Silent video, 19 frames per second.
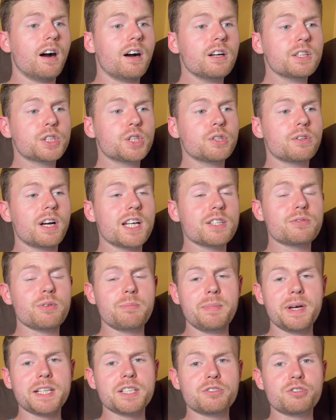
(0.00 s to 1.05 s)
I shook hands with
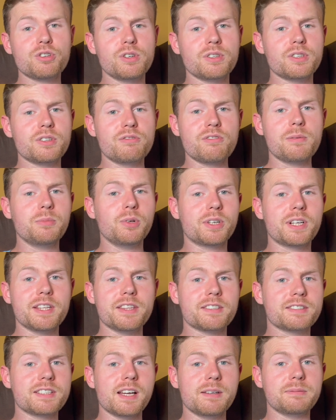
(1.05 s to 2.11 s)
Megatron and Grimlock in
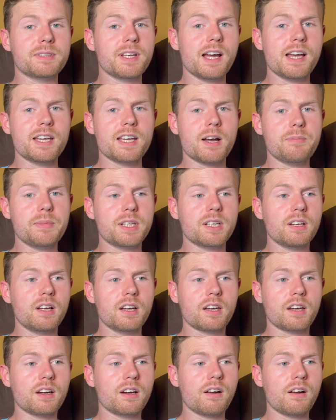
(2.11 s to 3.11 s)
the same day. I mean, like,